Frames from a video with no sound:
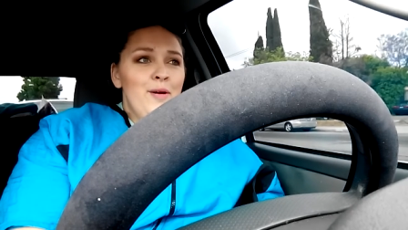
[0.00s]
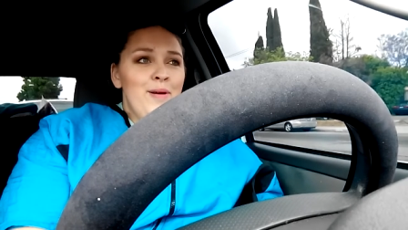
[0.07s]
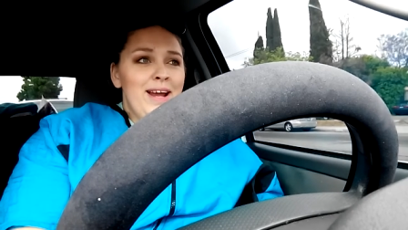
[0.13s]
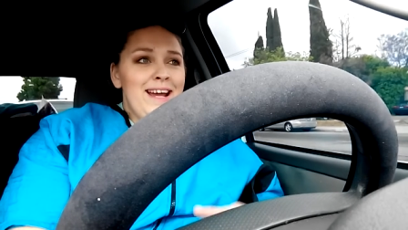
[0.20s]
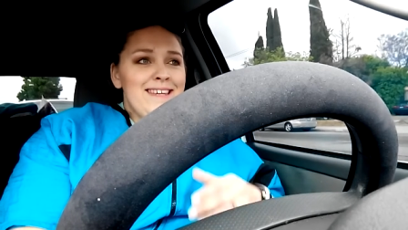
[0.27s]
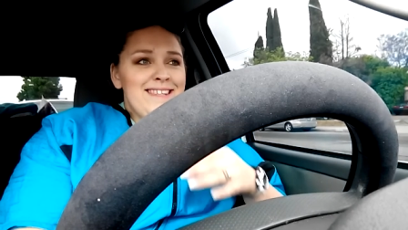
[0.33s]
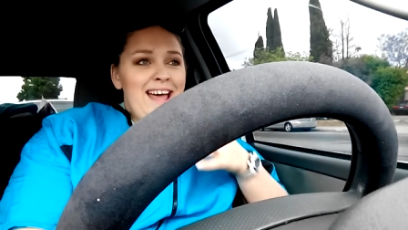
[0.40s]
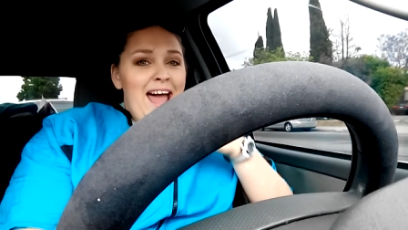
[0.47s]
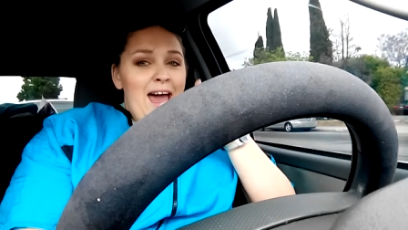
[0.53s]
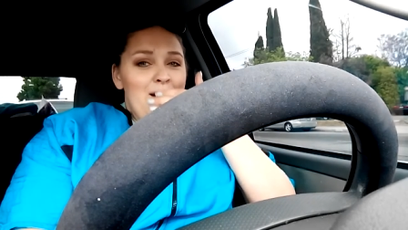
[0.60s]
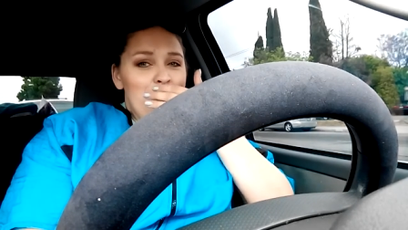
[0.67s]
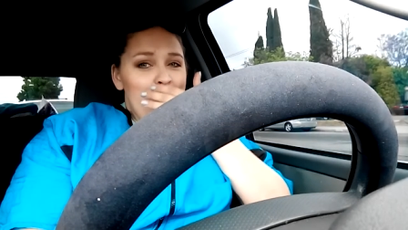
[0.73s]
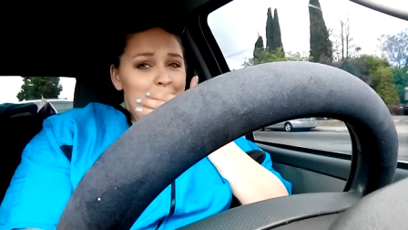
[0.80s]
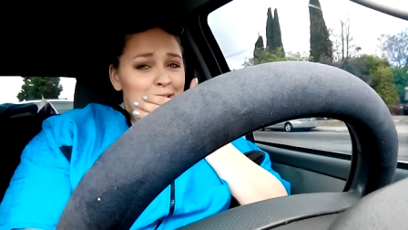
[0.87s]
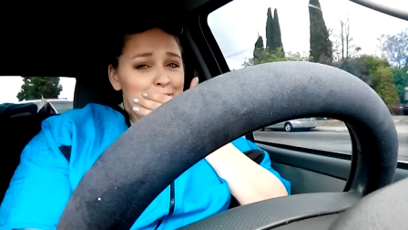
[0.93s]
because I had a
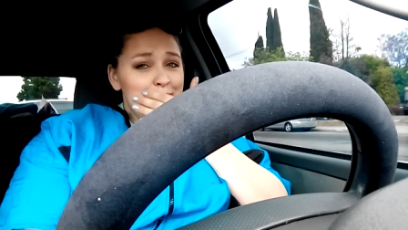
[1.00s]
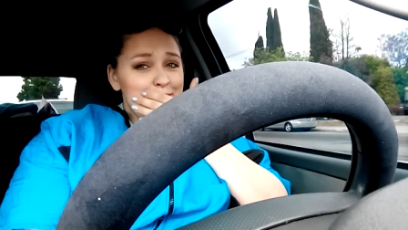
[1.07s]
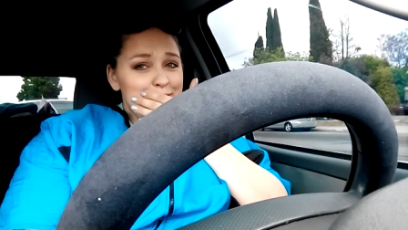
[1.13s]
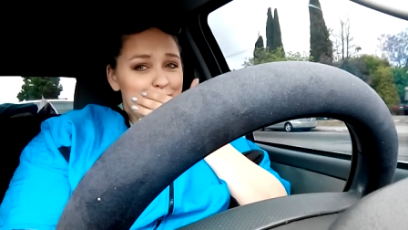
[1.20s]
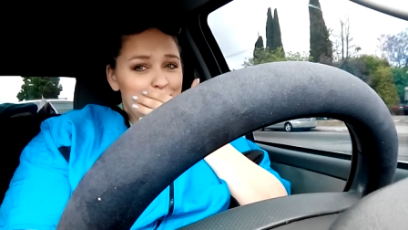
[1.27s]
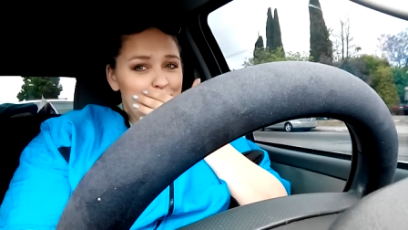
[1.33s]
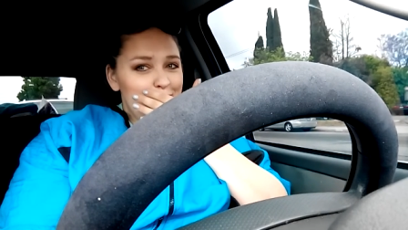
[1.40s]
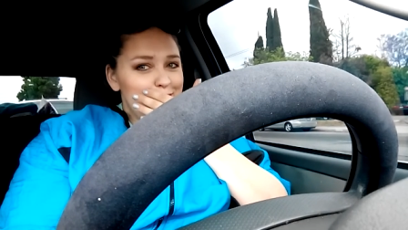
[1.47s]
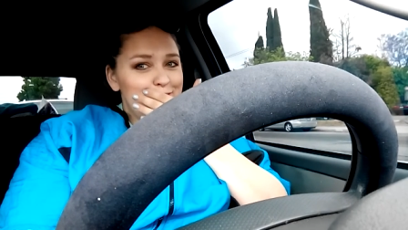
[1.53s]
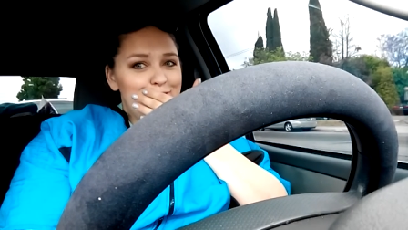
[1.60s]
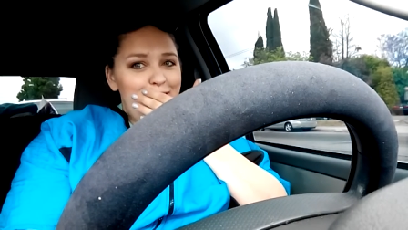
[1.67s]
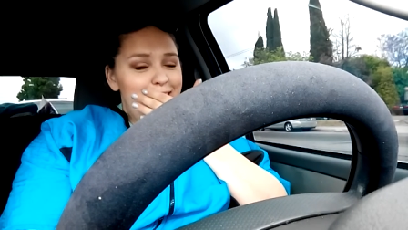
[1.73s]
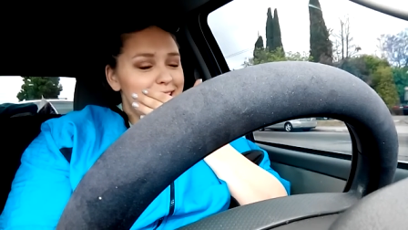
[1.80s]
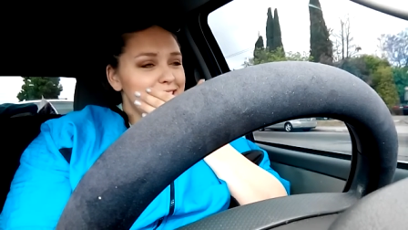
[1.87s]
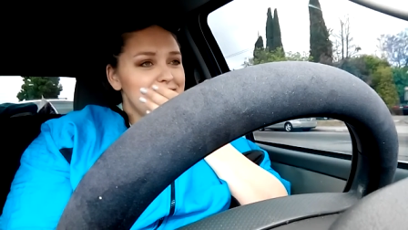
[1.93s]
run-in with some french
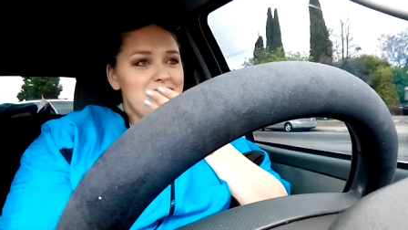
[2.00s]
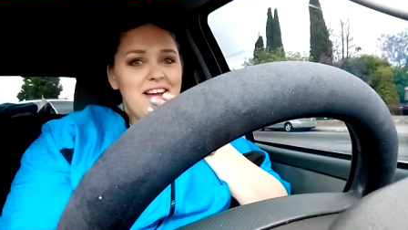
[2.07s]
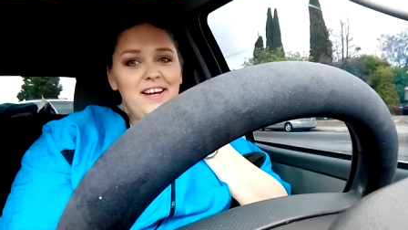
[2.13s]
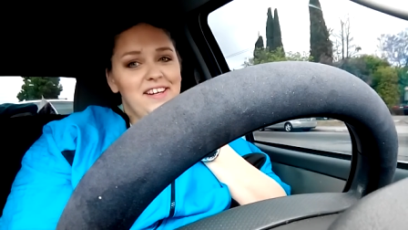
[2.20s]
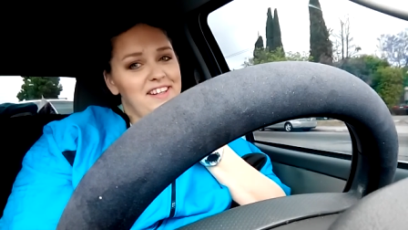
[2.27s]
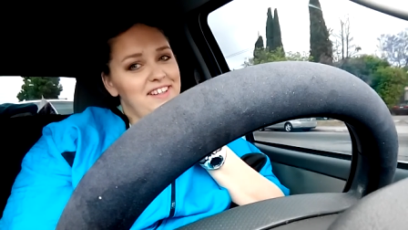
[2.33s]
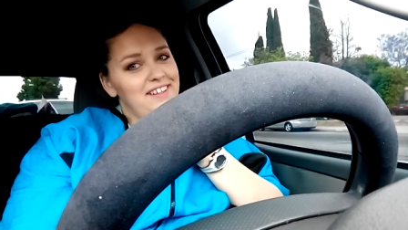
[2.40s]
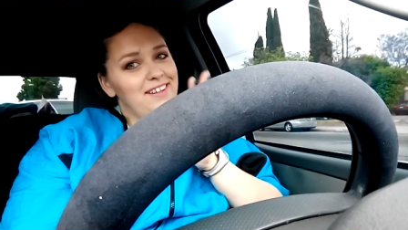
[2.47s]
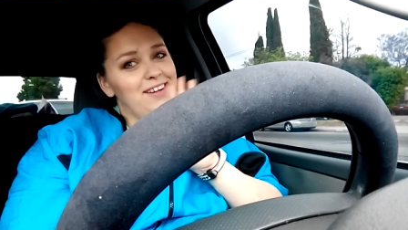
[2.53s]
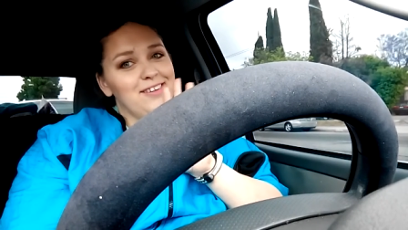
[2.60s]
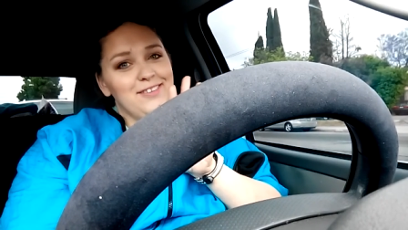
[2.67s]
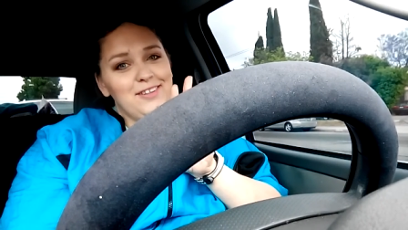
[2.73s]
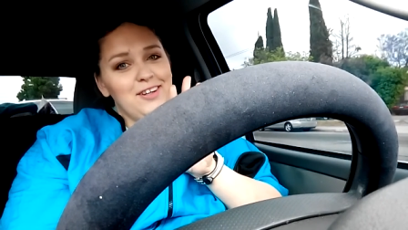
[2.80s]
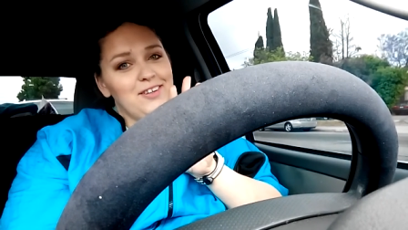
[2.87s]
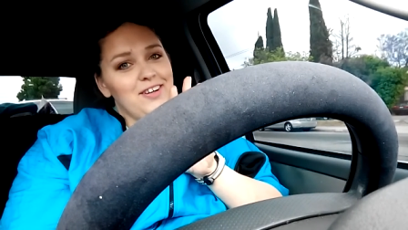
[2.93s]
fries.
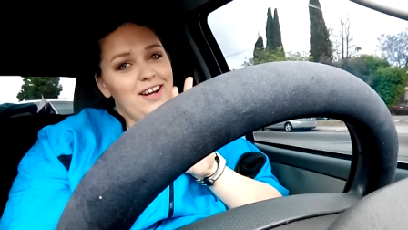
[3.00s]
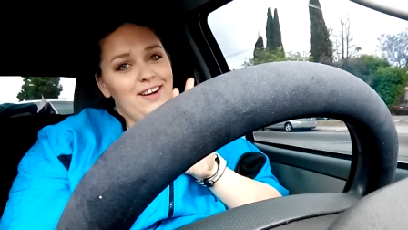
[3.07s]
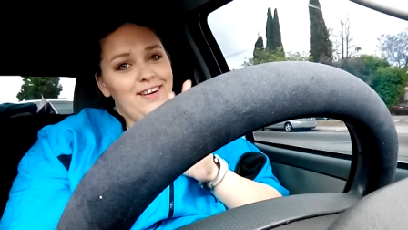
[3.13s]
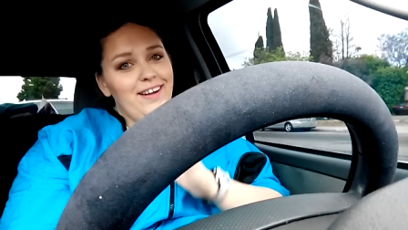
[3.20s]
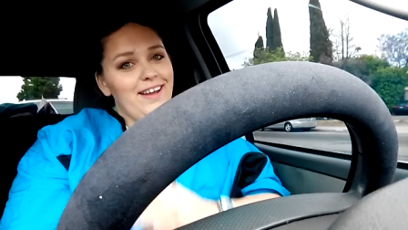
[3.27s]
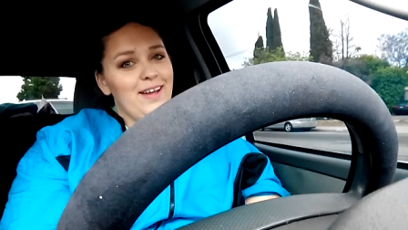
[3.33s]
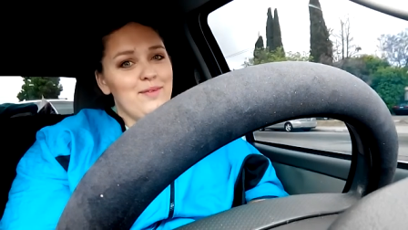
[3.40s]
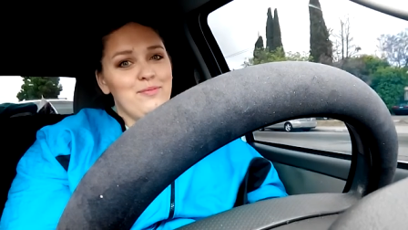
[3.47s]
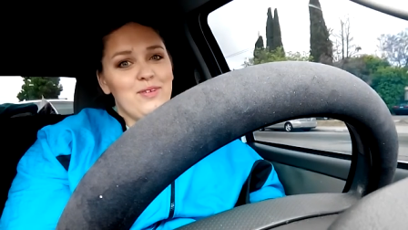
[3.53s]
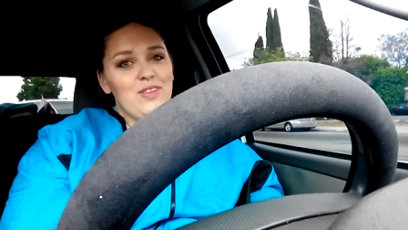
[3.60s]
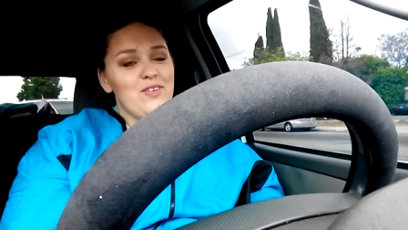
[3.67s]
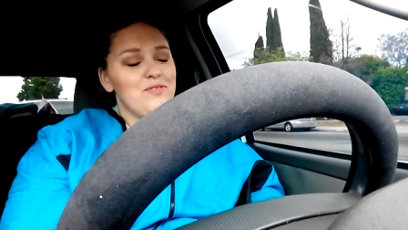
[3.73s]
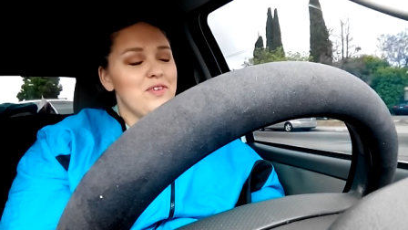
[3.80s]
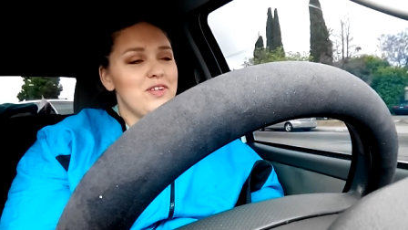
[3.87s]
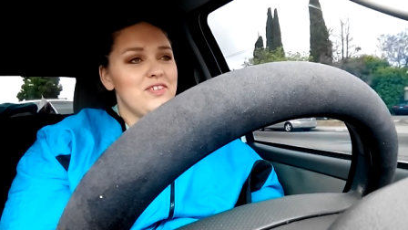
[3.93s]
Y'all know how I am
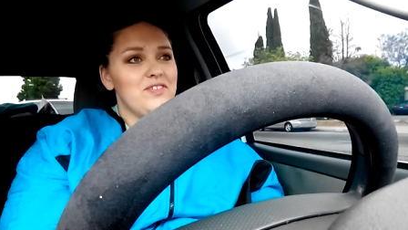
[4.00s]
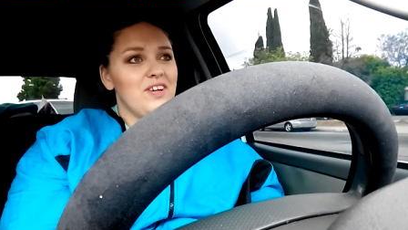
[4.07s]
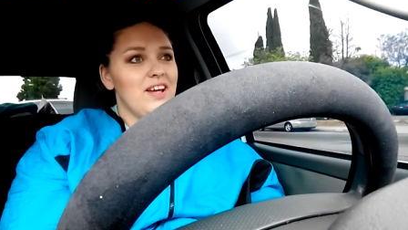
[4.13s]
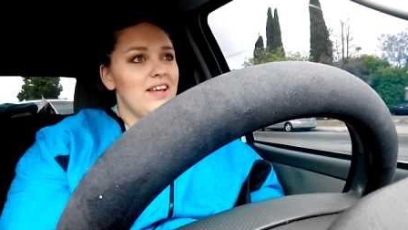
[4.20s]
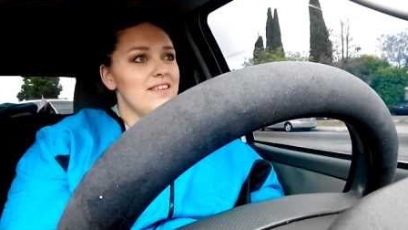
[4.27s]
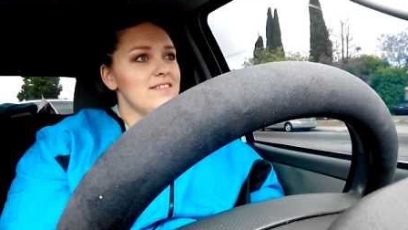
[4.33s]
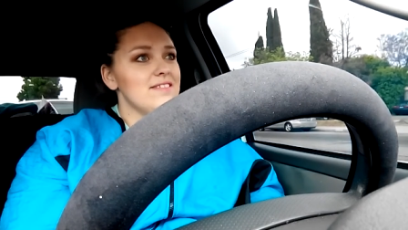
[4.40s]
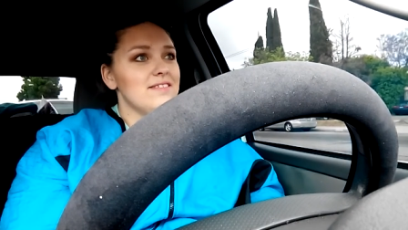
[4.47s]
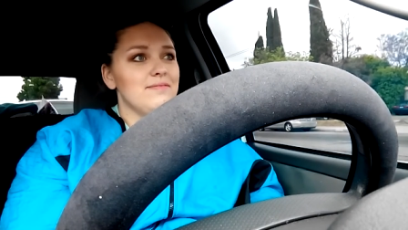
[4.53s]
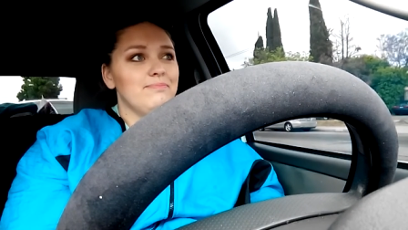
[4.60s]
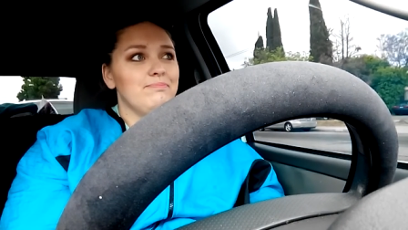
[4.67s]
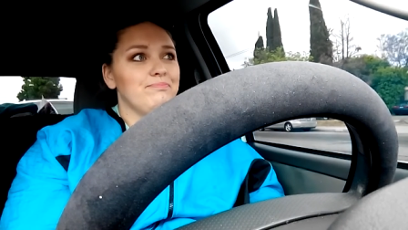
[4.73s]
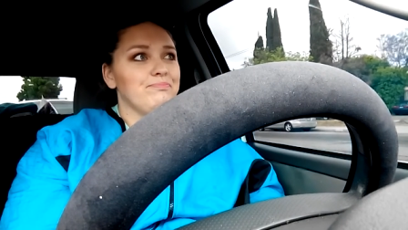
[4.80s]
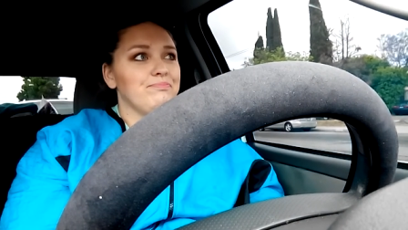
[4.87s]
with the french fries.